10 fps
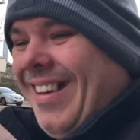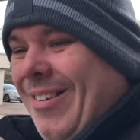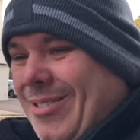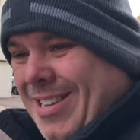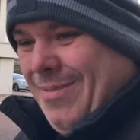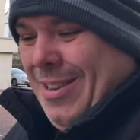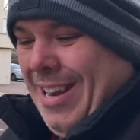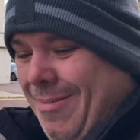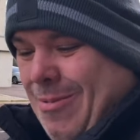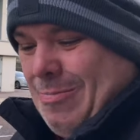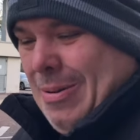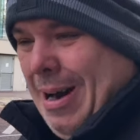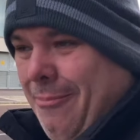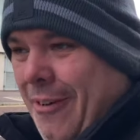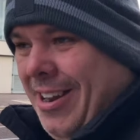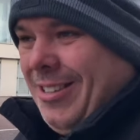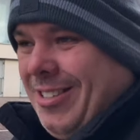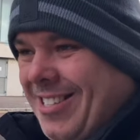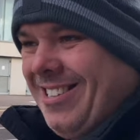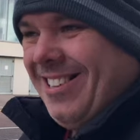Go see if there's any more pop
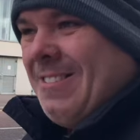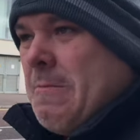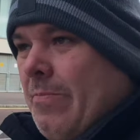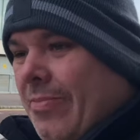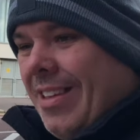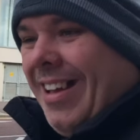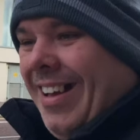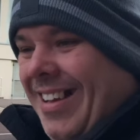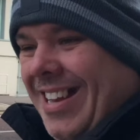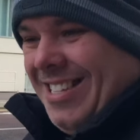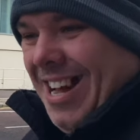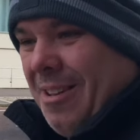vinyls. He's not